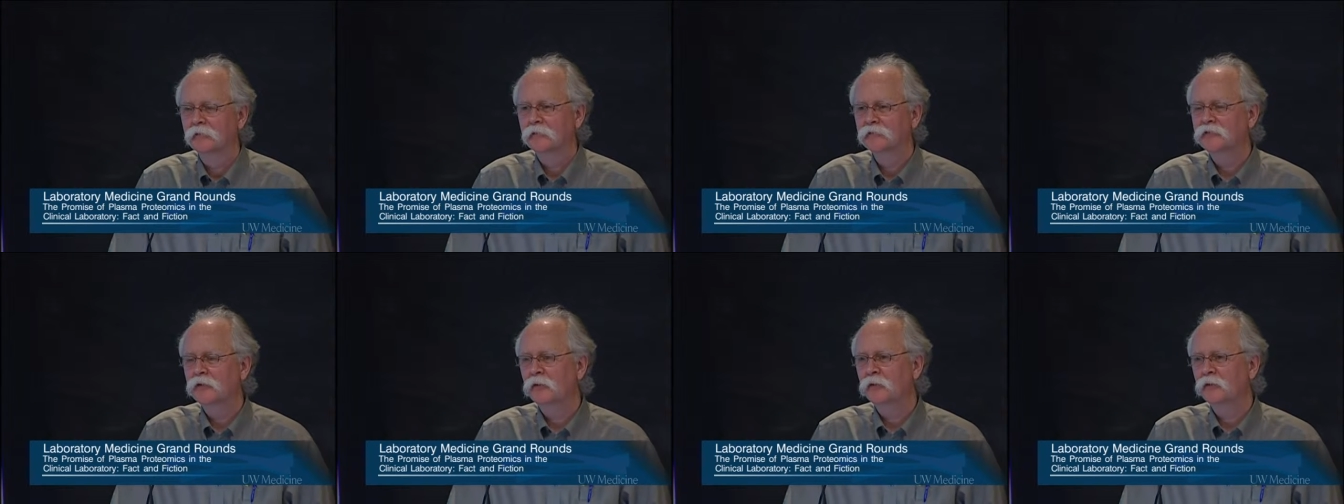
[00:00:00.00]

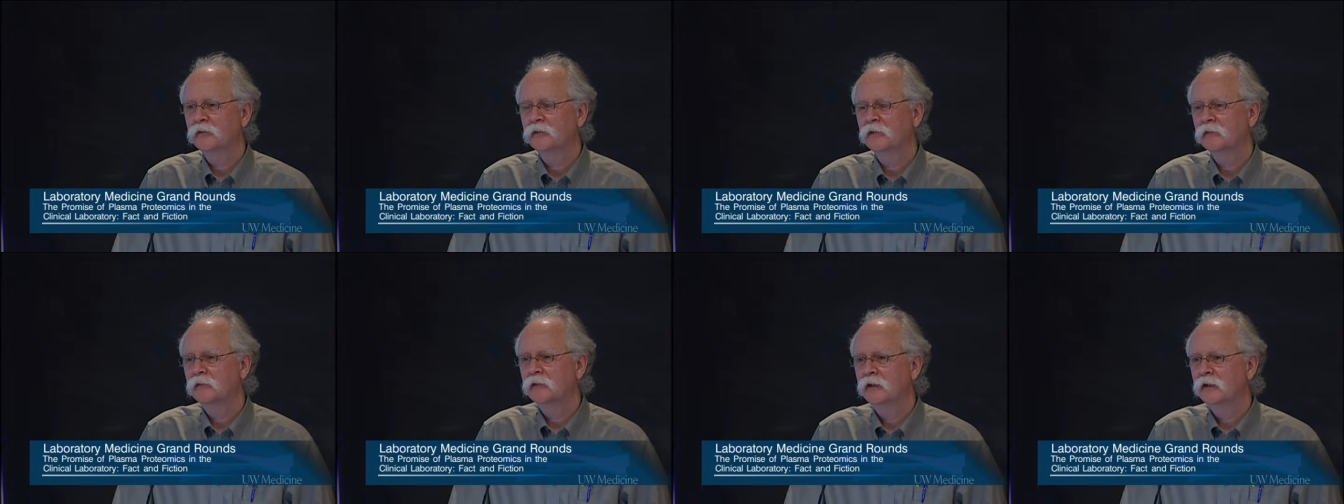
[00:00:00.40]
So
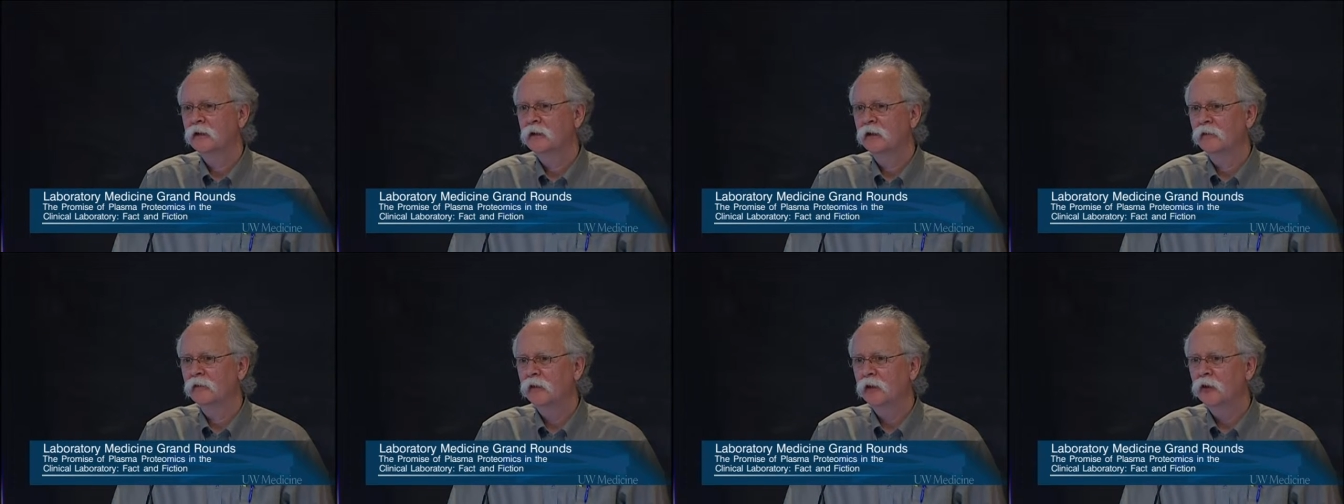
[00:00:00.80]
the, the,
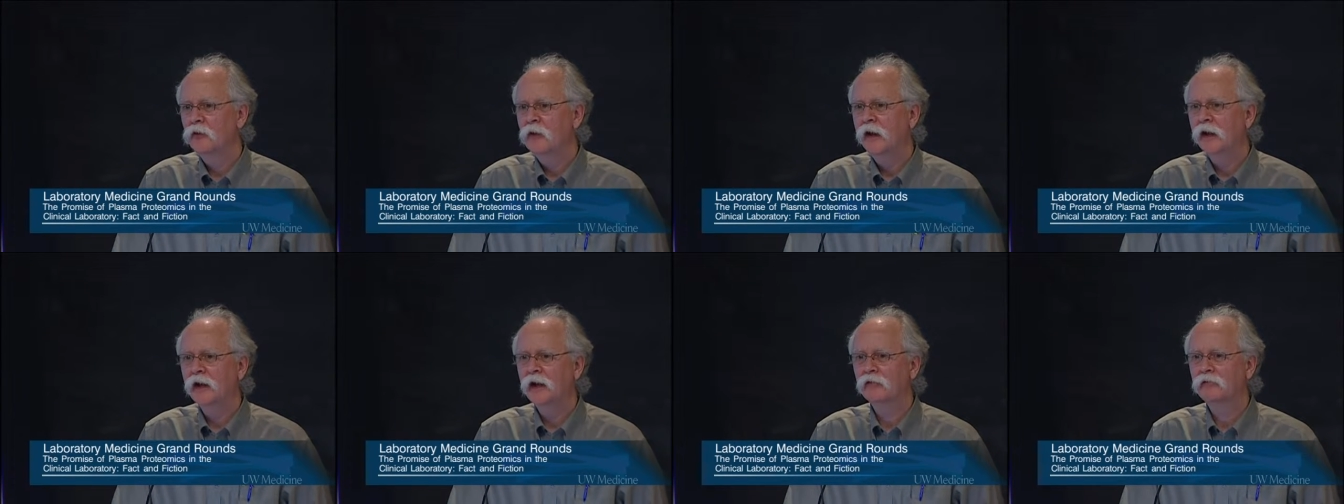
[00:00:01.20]
uh, the
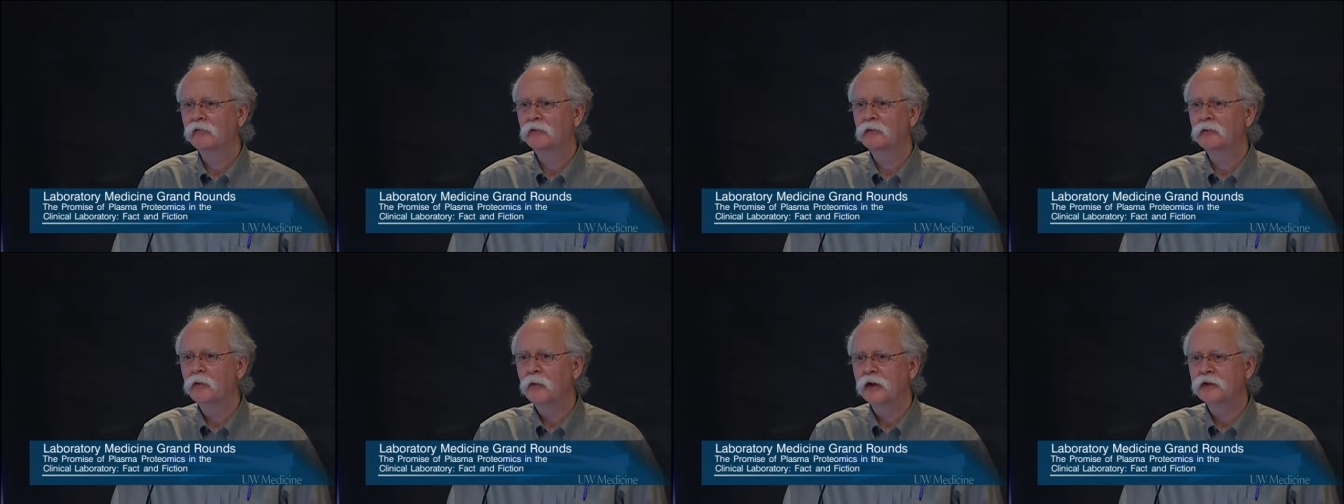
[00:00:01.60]
low-hanging
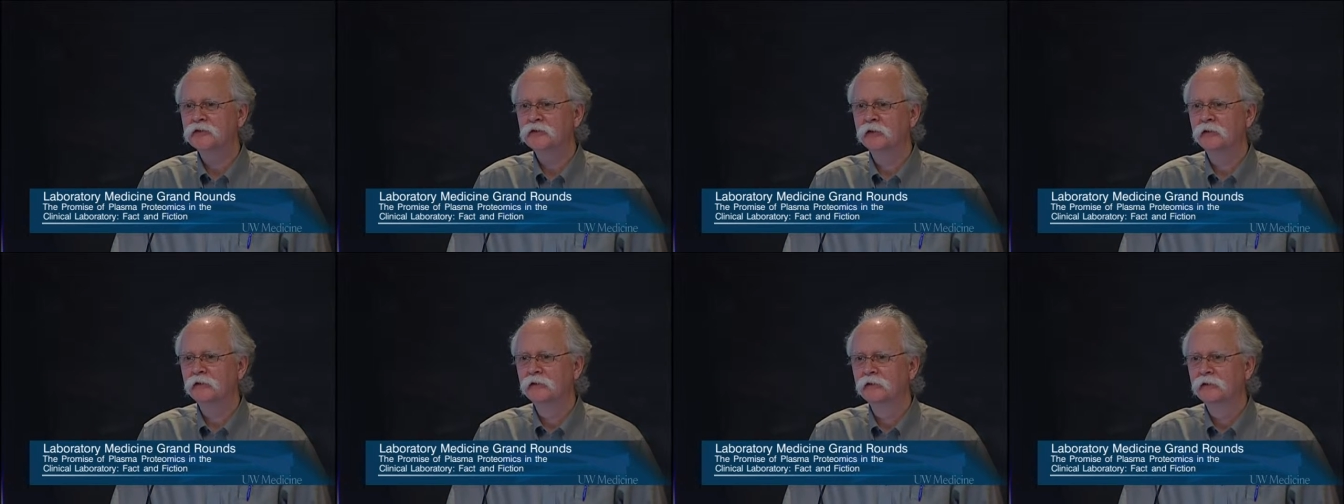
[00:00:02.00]
fruit
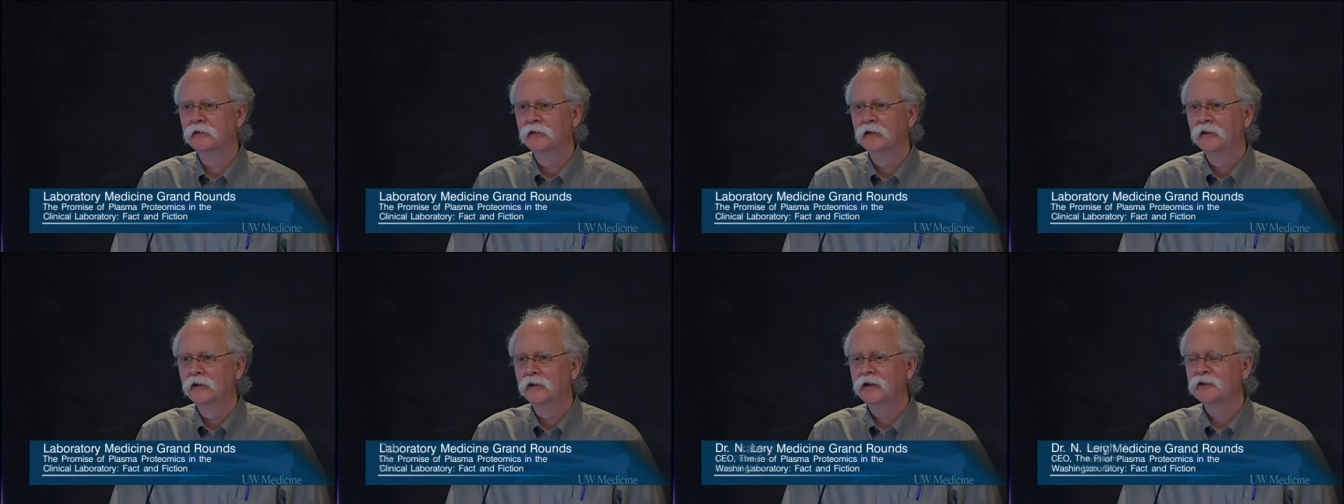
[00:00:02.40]
question
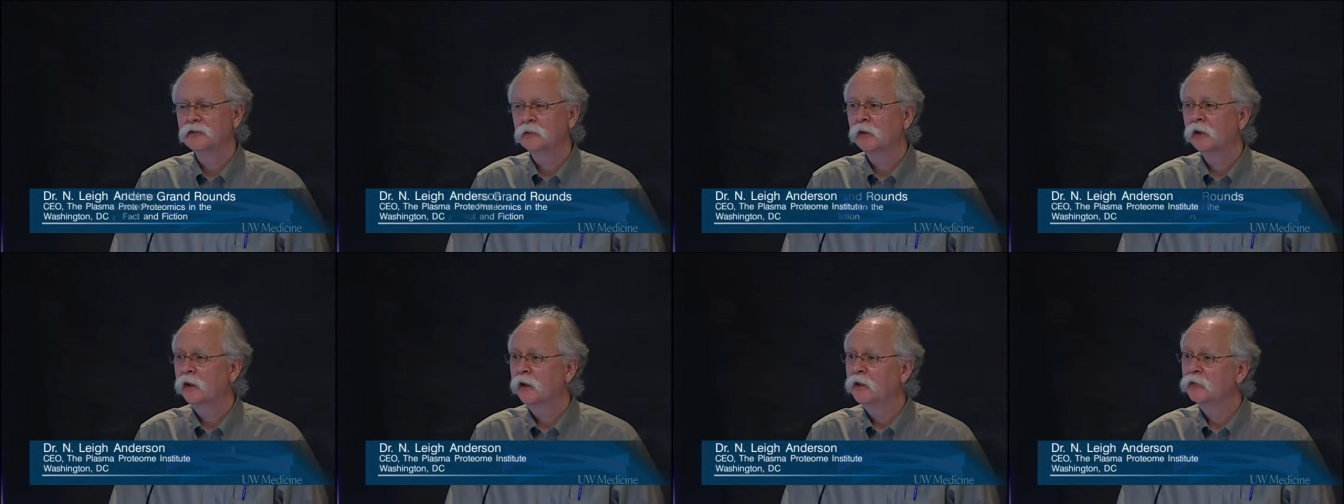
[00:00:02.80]
is a
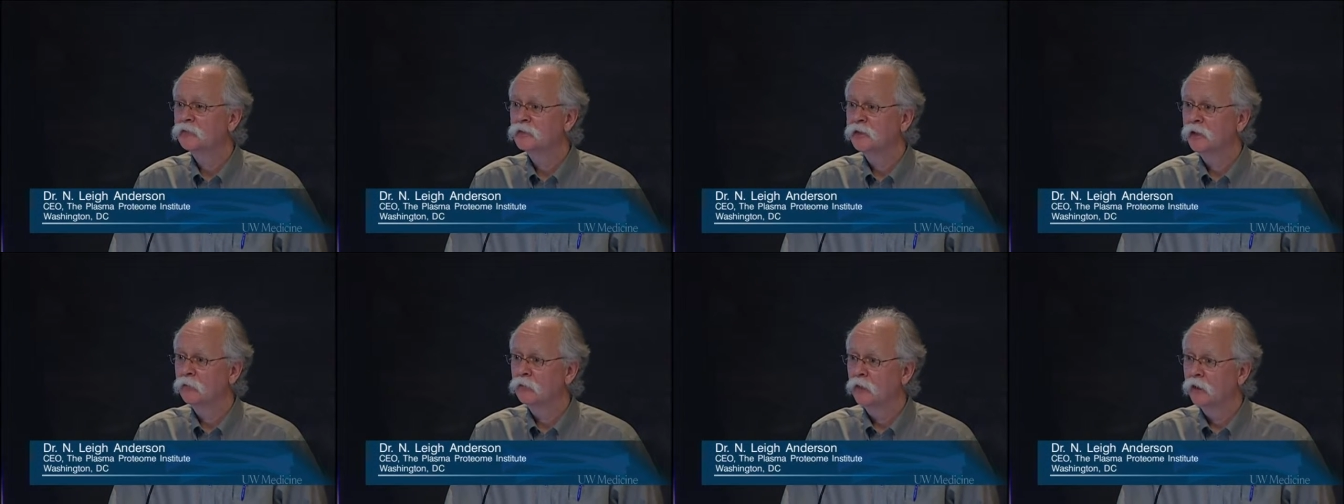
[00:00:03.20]
really
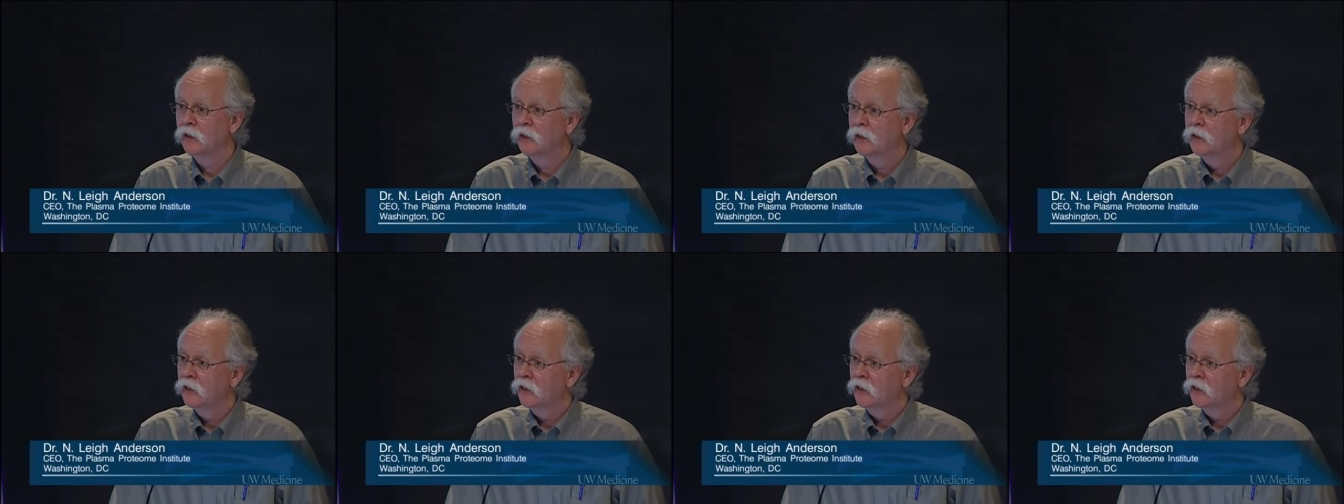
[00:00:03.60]
interesting one.